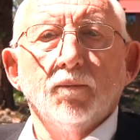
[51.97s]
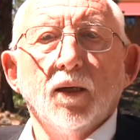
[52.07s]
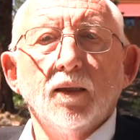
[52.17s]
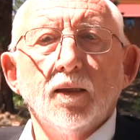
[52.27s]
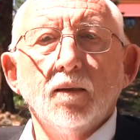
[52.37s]

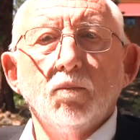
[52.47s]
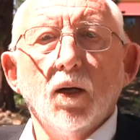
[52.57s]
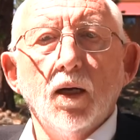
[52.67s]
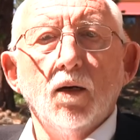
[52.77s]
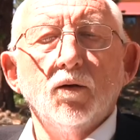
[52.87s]
by the
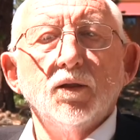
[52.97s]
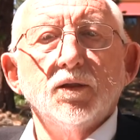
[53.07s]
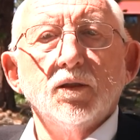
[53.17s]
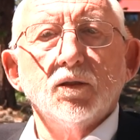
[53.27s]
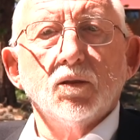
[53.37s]

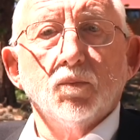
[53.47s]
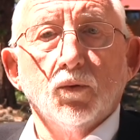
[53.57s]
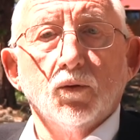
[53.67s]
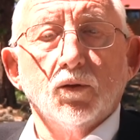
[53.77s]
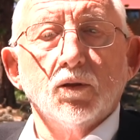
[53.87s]
admirers and
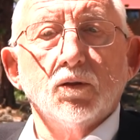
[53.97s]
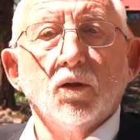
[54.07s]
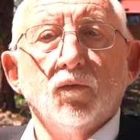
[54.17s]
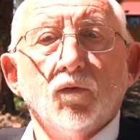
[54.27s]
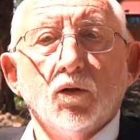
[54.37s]
supporters
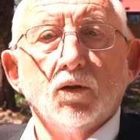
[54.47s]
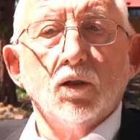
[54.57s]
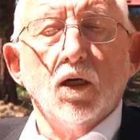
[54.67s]
of Dr.